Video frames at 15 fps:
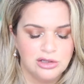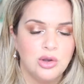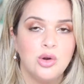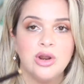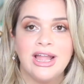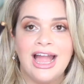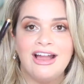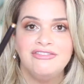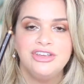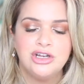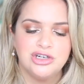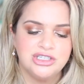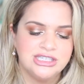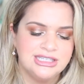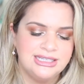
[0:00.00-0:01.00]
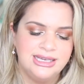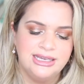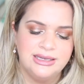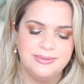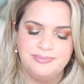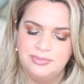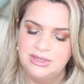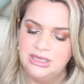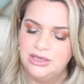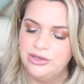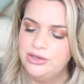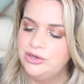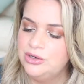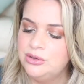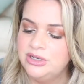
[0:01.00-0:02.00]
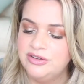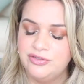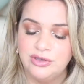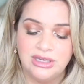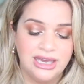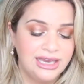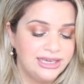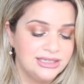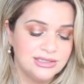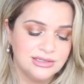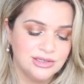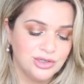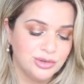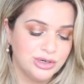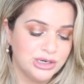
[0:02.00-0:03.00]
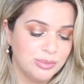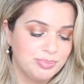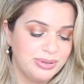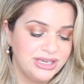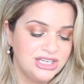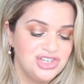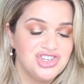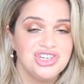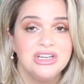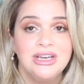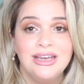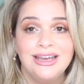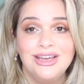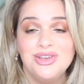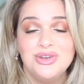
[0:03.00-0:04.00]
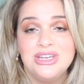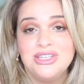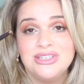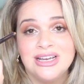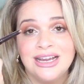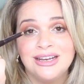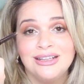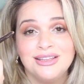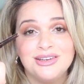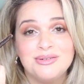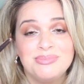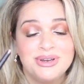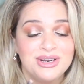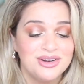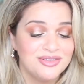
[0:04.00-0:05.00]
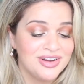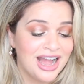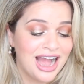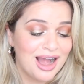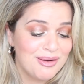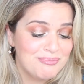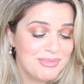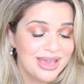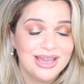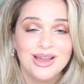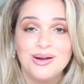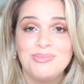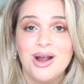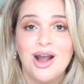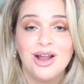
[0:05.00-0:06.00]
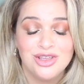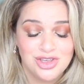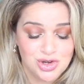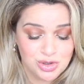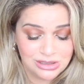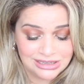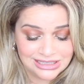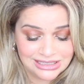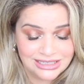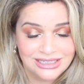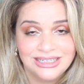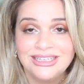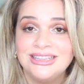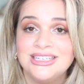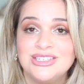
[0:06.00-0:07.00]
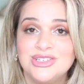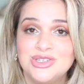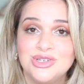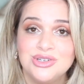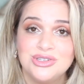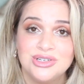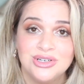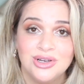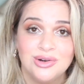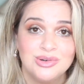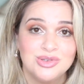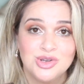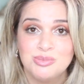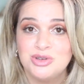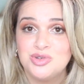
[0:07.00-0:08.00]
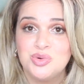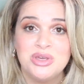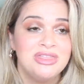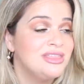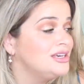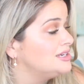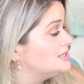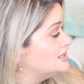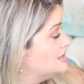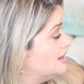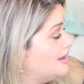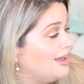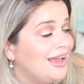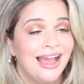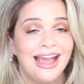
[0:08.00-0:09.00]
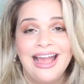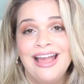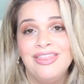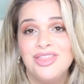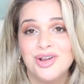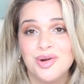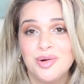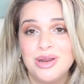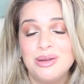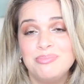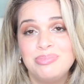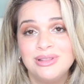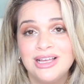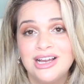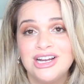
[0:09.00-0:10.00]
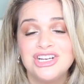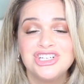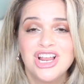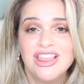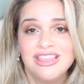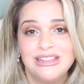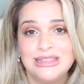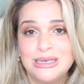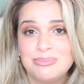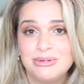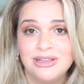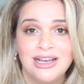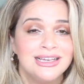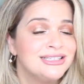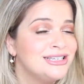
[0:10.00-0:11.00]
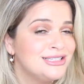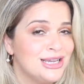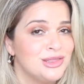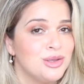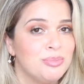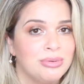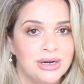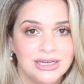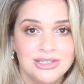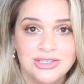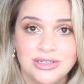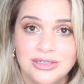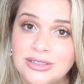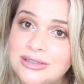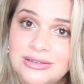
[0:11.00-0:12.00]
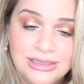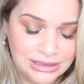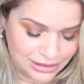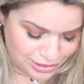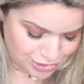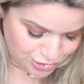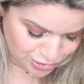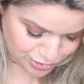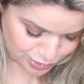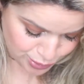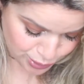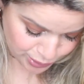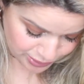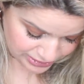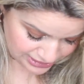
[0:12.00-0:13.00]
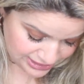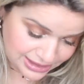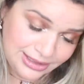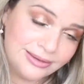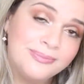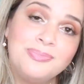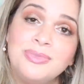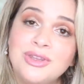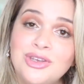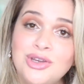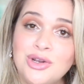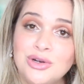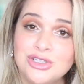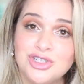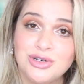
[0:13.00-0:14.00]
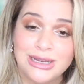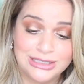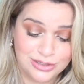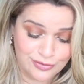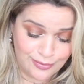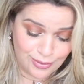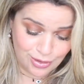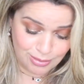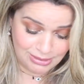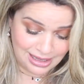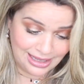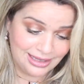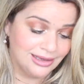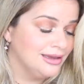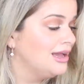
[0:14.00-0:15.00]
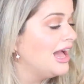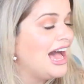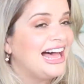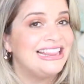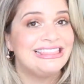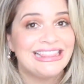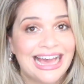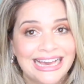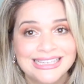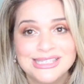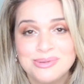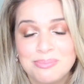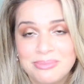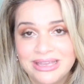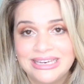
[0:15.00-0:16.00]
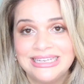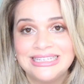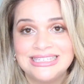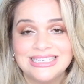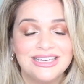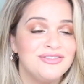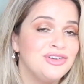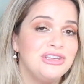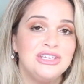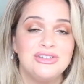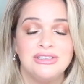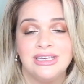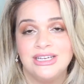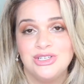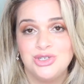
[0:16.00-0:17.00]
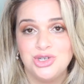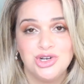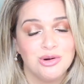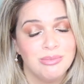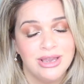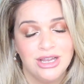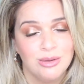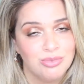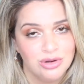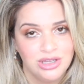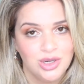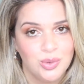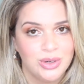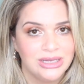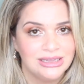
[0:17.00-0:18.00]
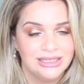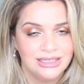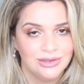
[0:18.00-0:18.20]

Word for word: Glow Caviar Stick, you know, in case you're in a pinch you need to add a little bit of makeup on your lid, this is good to go. So between this and the cream blush, the lip glosses, and the bronzer, you can really, you know, transform like a last minute if you need to like do your makeup really quickly.